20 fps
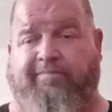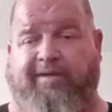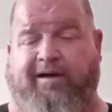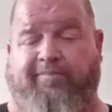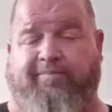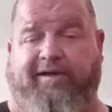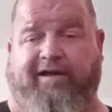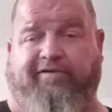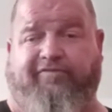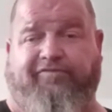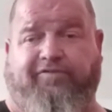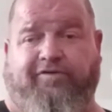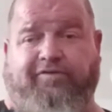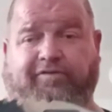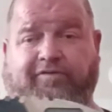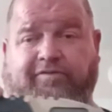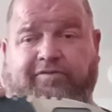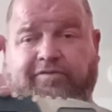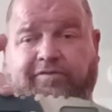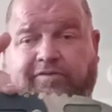My
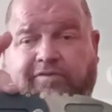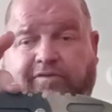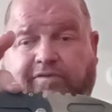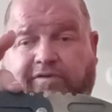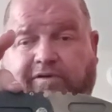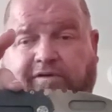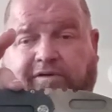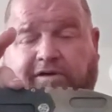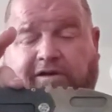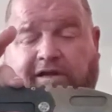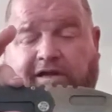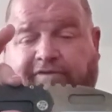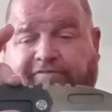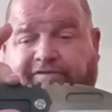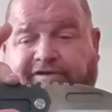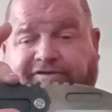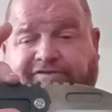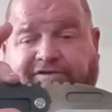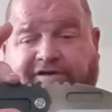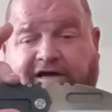Medford,
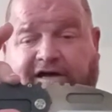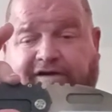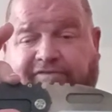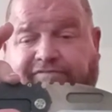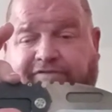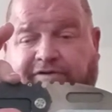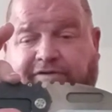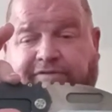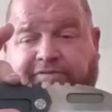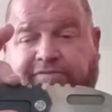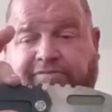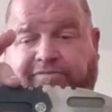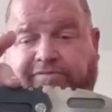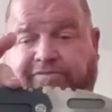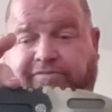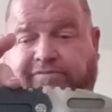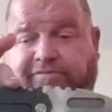love this knife, dude.